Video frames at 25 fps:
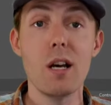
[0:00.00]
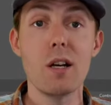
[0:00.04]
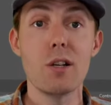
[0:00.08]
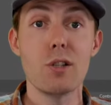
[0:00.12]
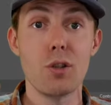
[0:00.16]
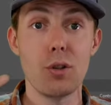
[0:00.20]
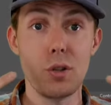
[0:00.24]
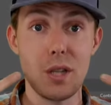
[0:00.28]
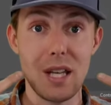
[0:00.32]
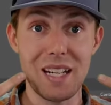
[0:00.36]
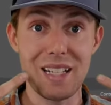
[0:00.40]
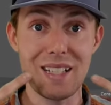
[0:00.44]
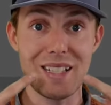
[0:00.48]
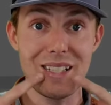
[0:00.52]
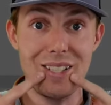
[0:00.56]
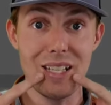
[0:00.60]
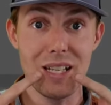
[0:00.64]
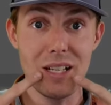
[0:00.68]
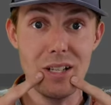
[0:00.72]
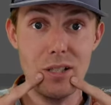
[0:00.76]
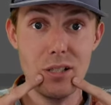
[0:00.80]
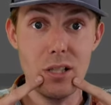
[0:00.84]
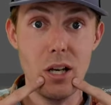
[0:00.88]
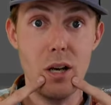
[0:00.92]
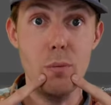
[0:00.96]
so that it
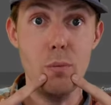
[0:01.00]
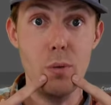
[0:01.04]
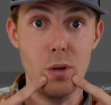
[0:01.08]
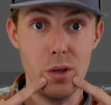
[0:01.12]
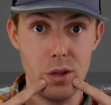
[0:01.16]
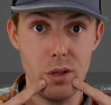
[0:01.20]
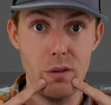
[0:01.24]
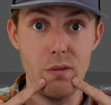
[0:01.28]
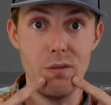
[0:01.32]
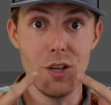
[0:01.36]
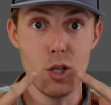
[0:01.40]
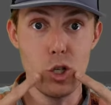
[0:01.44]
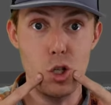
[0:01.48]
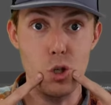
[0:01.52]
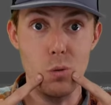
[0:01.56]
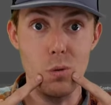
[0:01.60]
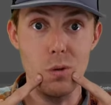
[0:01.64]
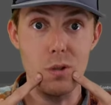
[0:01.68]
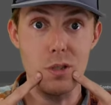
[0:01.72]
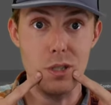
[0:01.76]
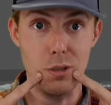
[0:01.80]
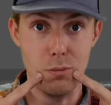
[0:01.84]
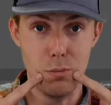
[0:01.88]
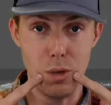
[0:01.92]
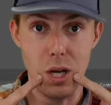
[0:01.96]
syncs up with the
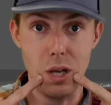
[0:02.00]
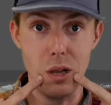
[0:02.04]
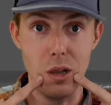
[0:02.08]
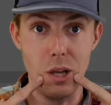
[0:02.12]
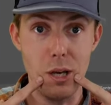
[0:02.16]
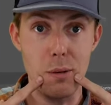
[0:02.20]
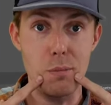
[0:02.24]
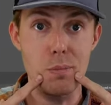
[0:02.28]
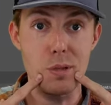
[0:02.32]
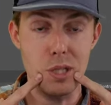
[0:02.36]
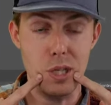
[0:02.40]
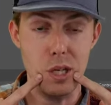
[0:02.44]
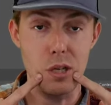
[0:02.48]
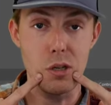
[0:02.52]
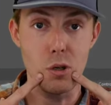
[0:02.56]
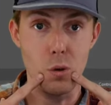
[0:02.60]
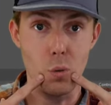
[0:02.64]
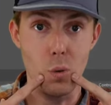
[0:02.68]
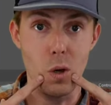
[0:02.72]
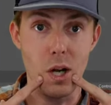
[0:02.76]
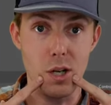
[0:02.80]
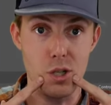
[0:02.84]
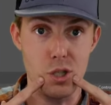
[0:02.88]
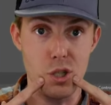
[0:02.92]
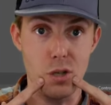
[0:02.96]
visuals and my lips that you're
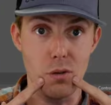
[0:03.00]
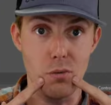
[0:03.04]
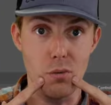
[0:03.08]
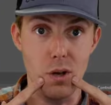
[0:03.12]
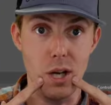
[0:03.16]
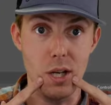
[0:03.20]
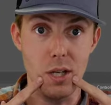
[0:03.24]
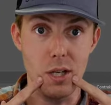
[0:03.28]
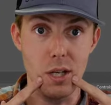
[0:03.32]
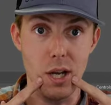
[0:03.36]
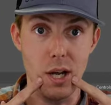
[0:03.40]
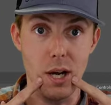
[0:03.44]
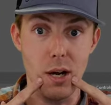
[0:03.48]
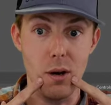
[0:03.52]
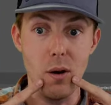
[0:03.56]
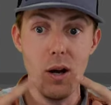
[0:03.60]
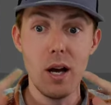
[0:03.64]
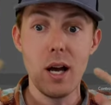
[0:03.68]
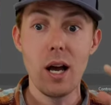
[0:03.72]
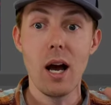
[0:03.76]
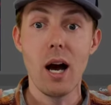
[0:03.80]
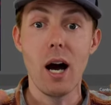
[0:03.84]
watching right now.